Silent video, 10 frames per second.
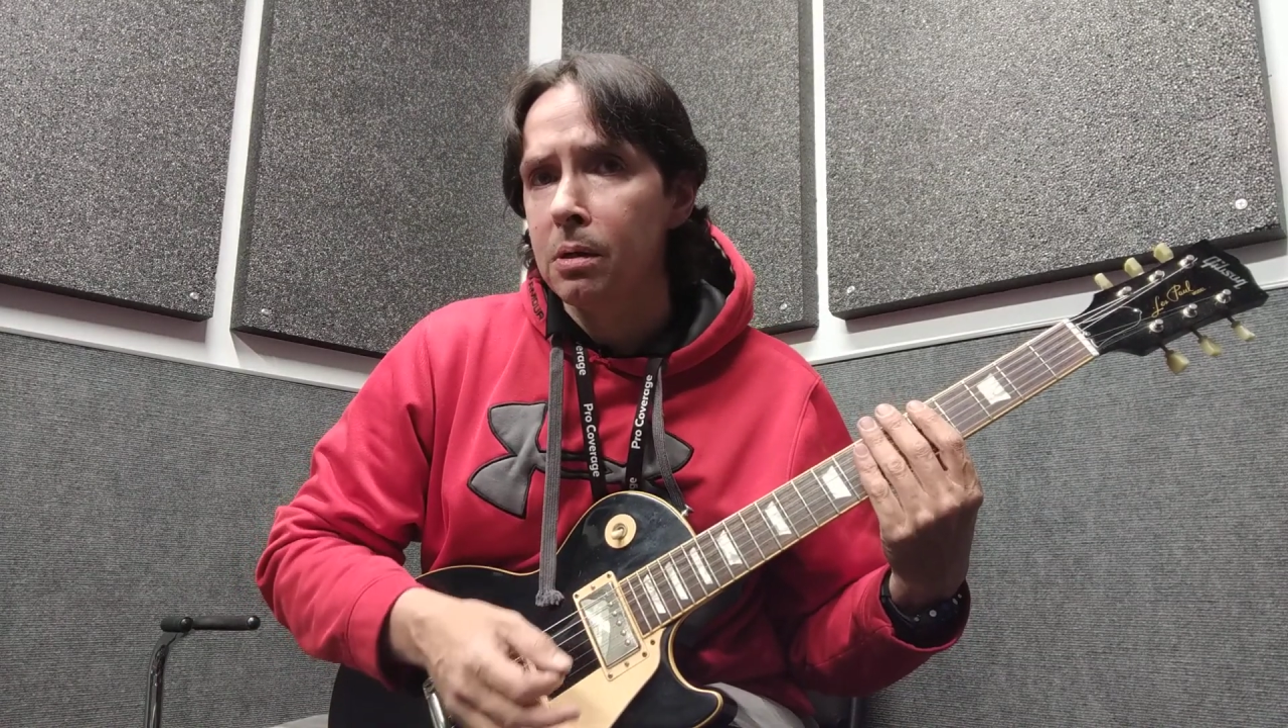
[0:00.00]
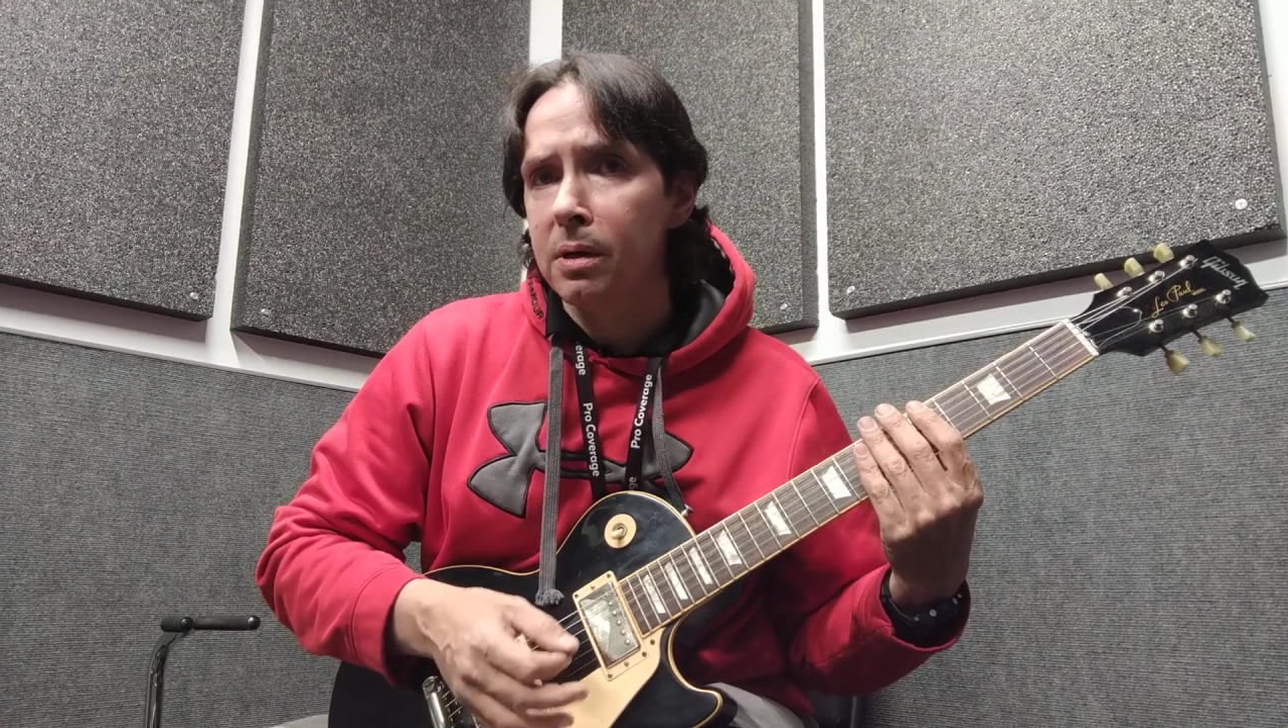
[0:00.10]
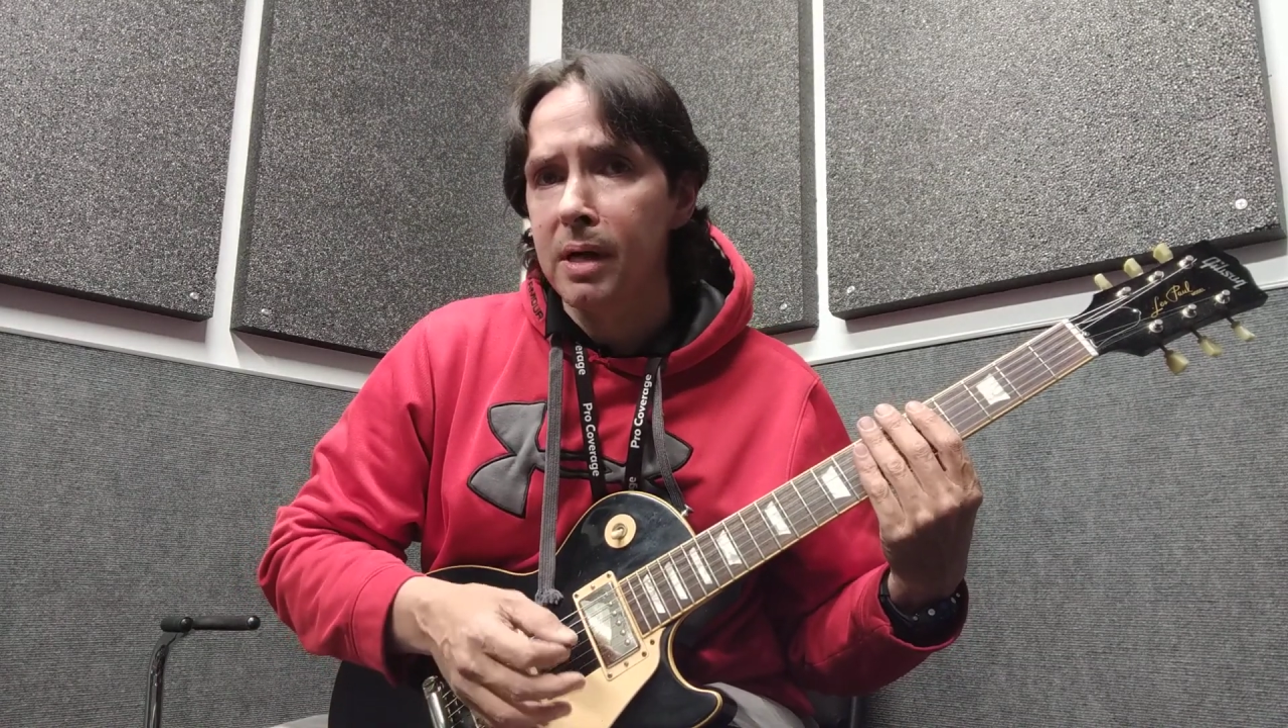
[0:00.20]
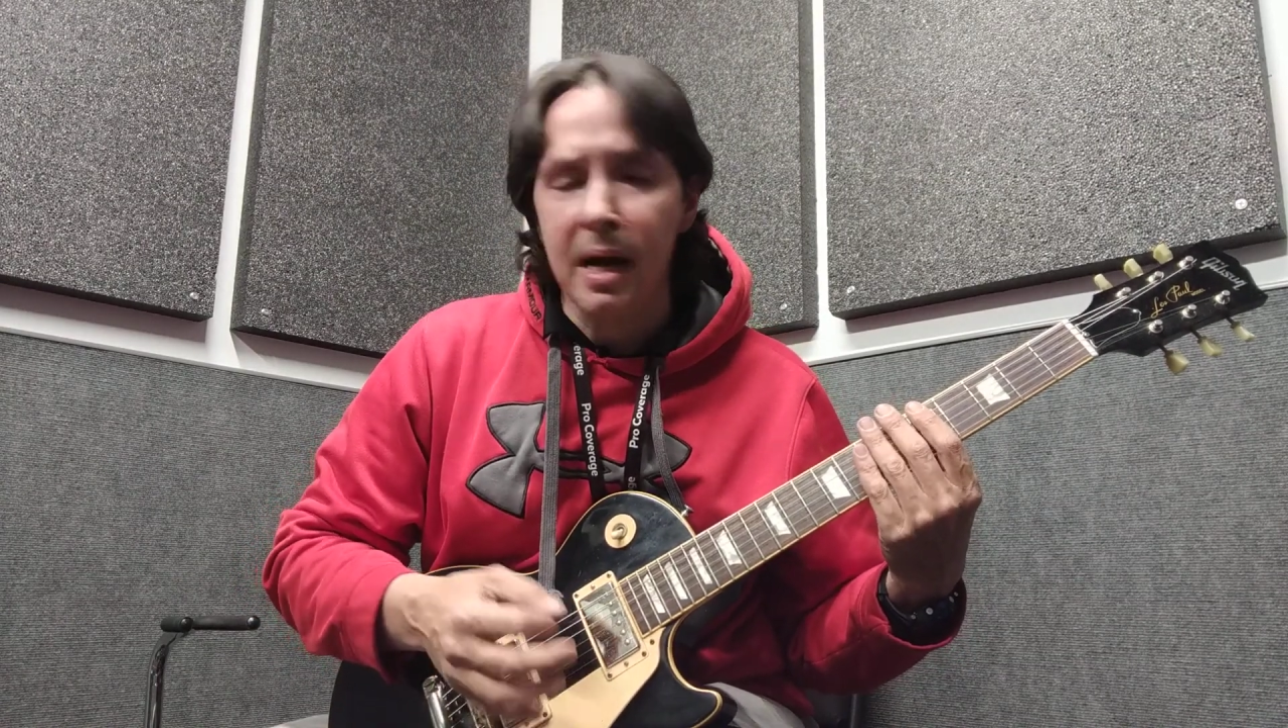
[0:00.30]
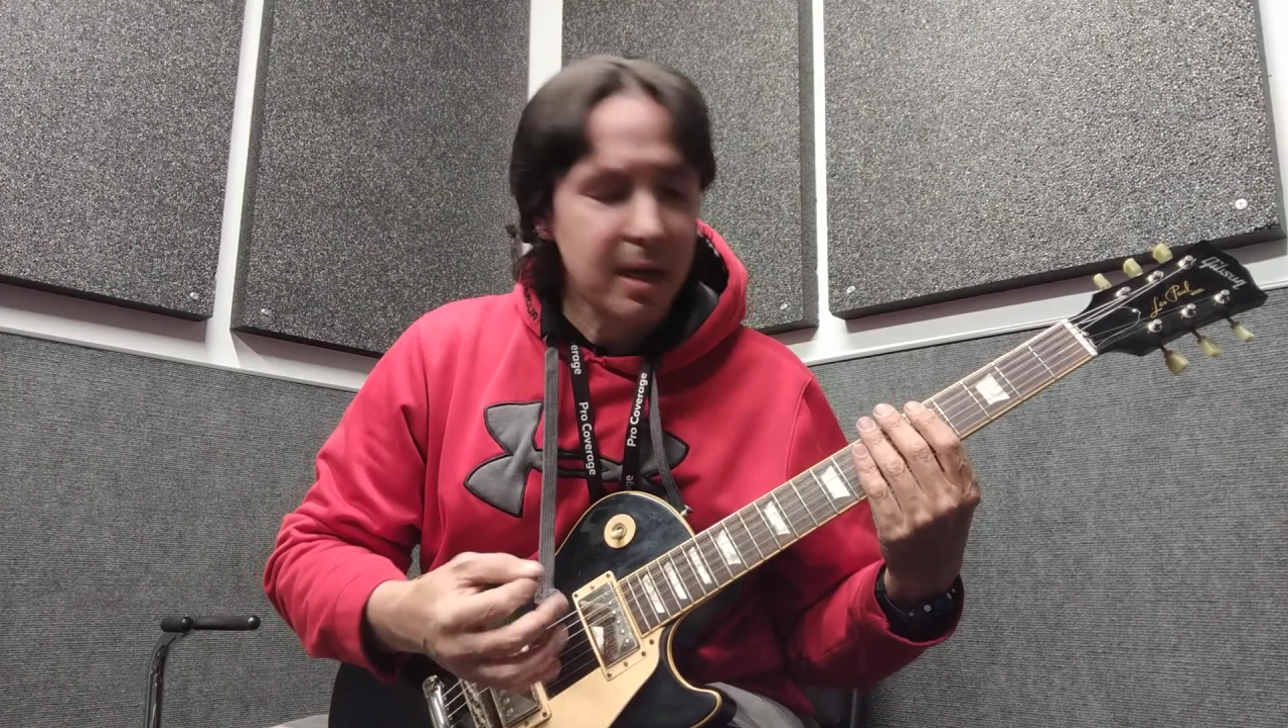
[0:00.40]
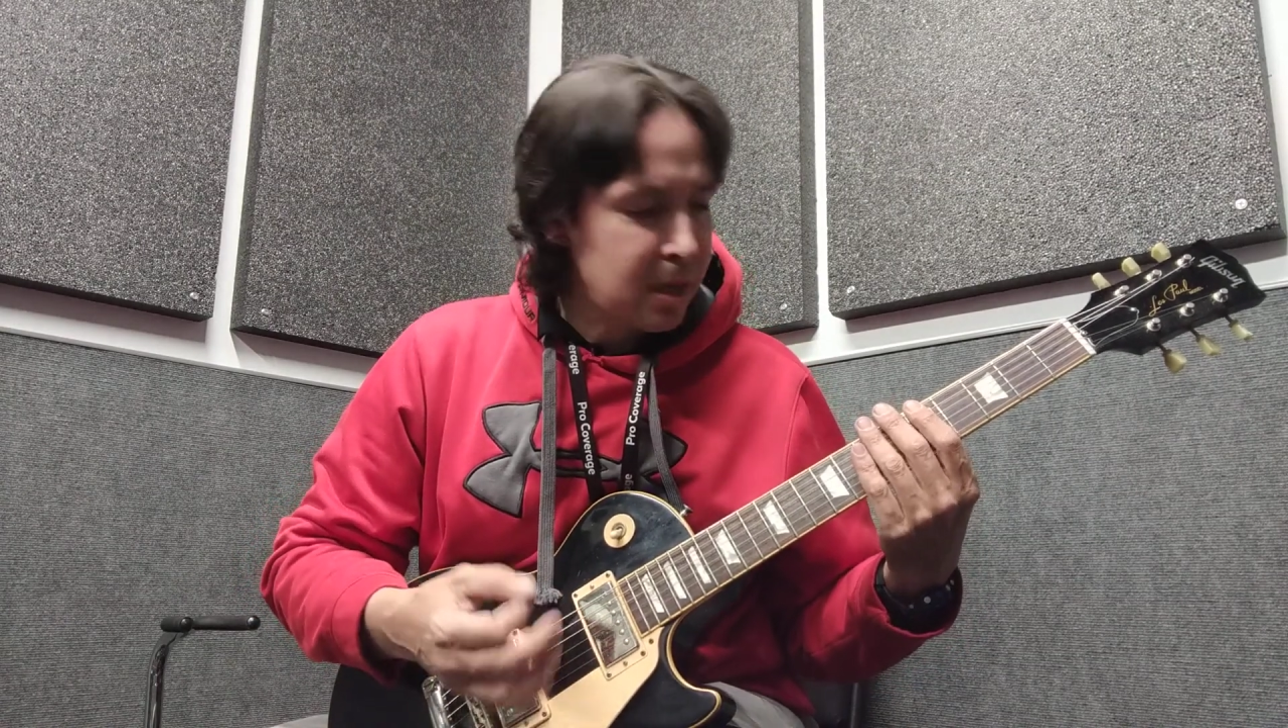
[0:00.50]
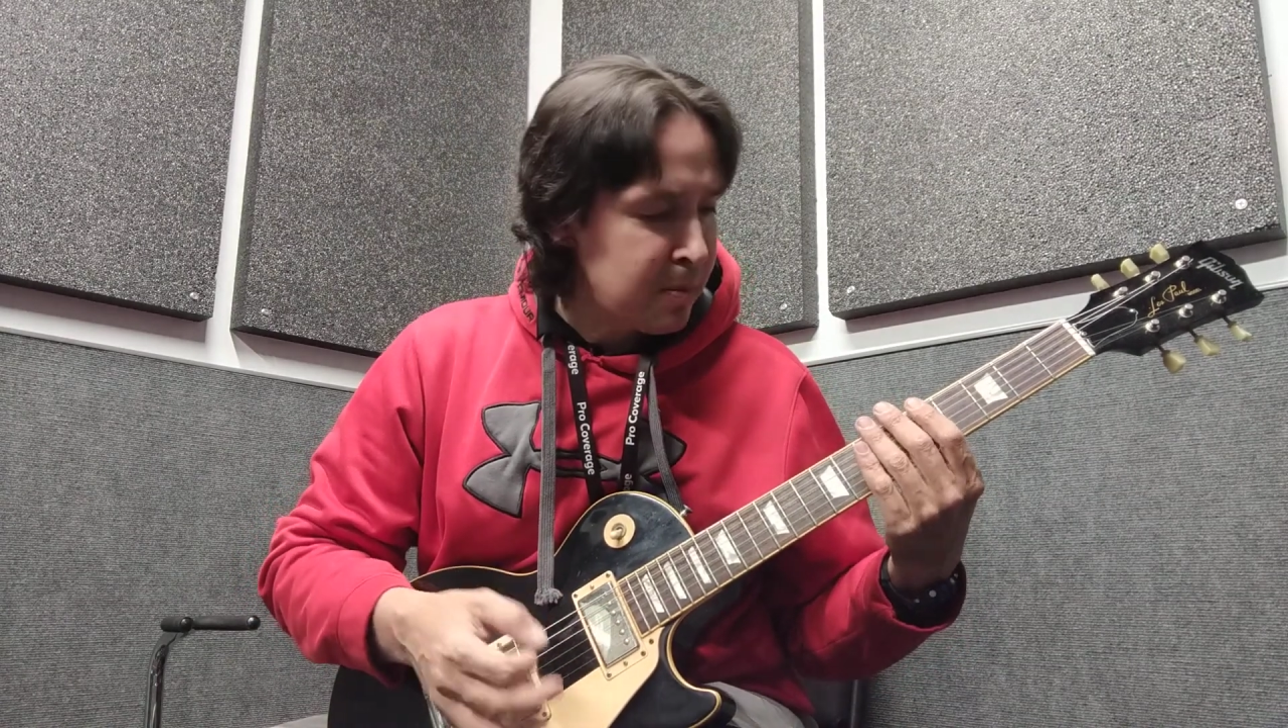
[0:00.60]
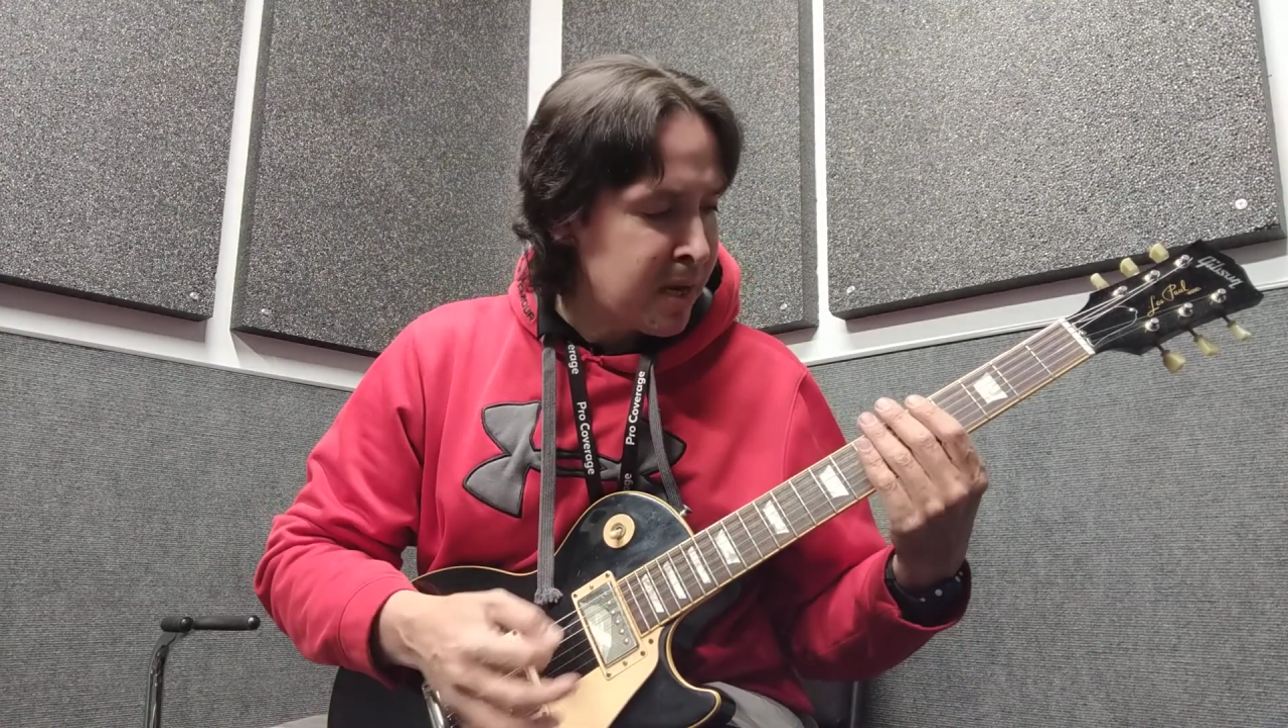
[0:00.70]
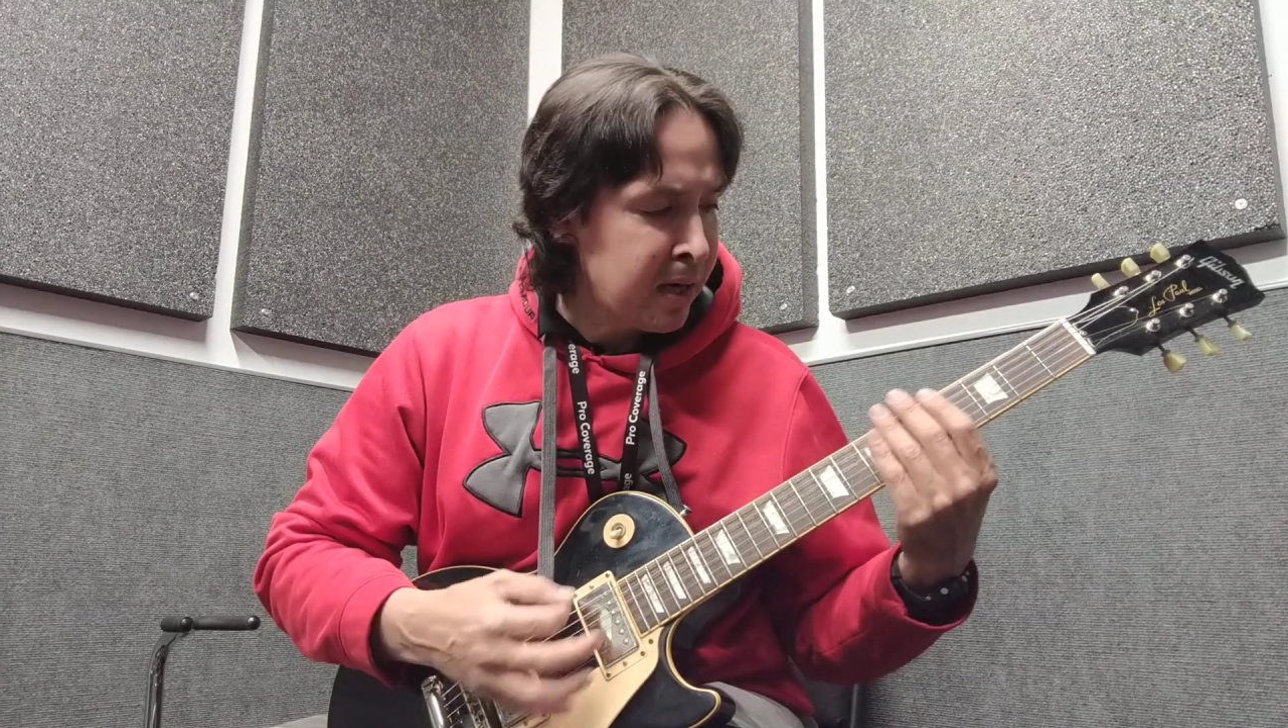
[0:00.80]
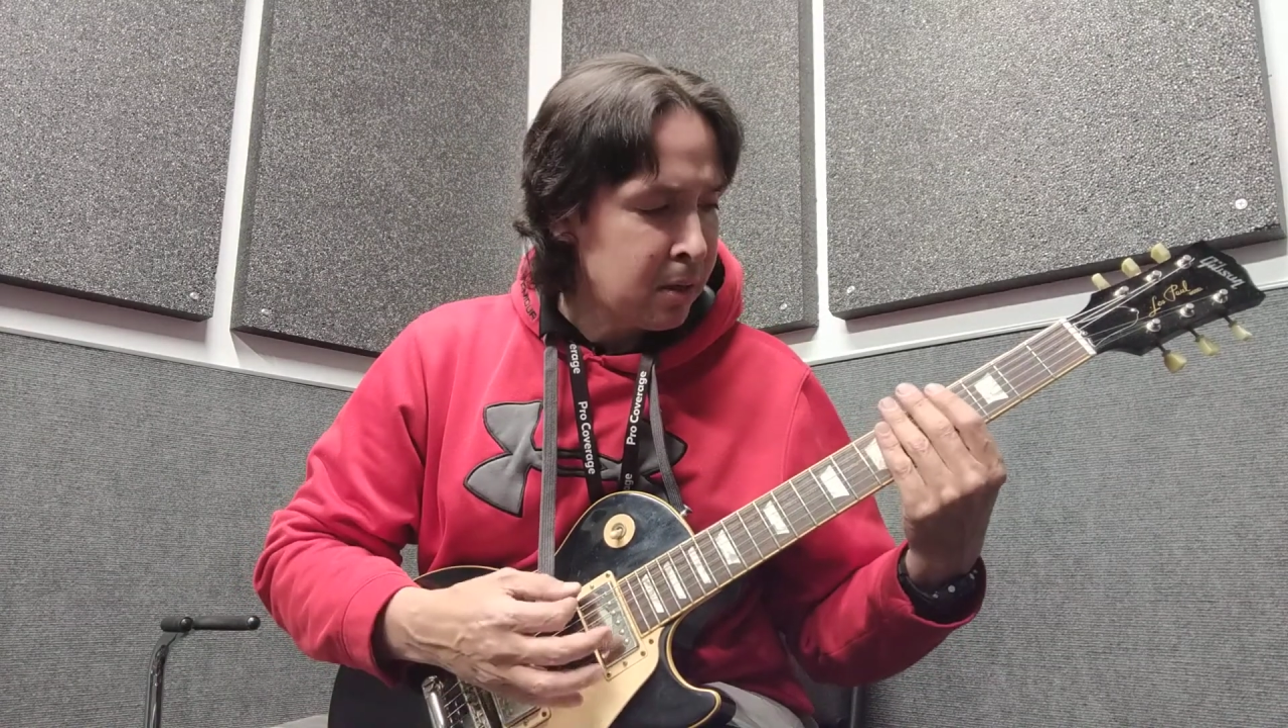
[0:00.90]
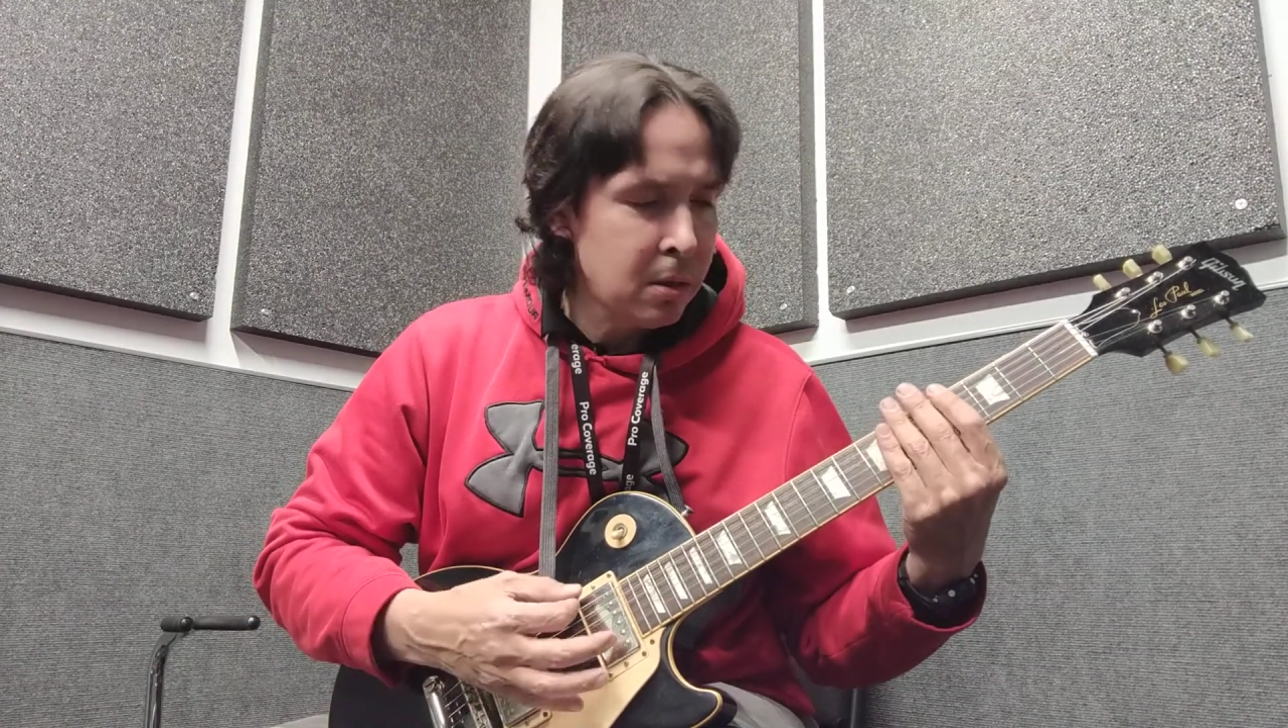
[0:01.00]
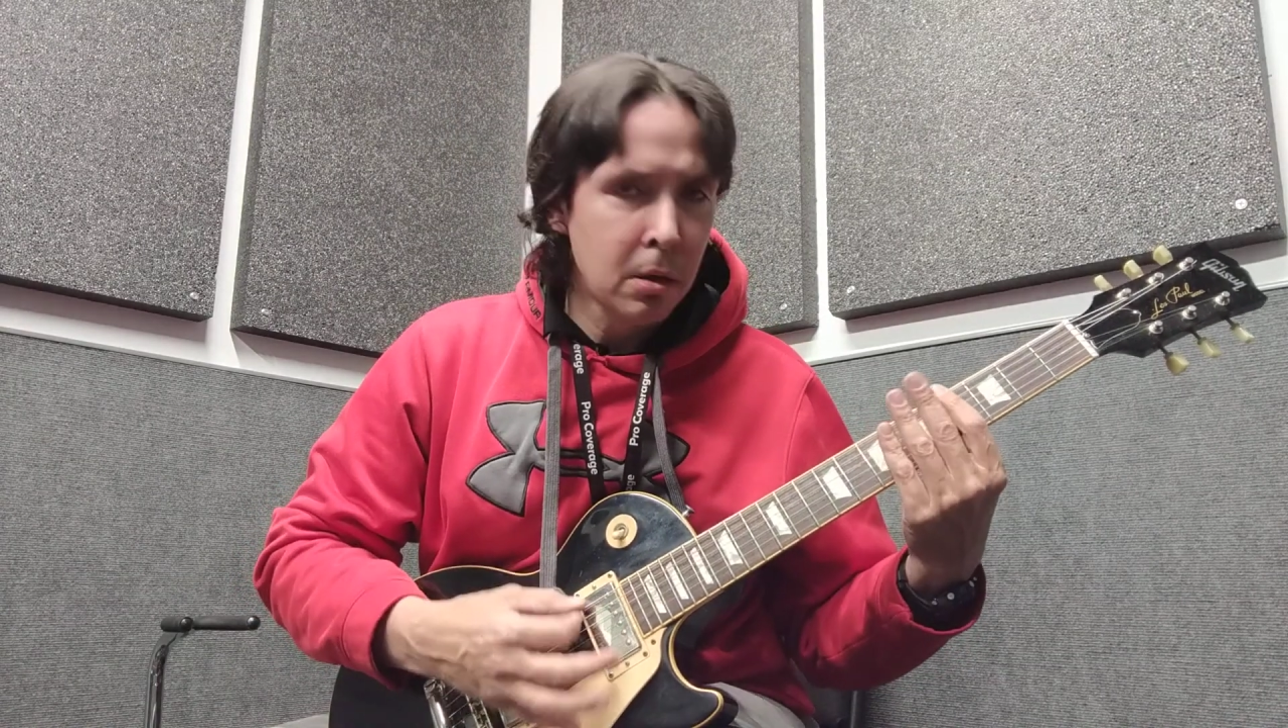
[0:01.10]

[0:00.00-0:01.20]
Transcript: not gonna make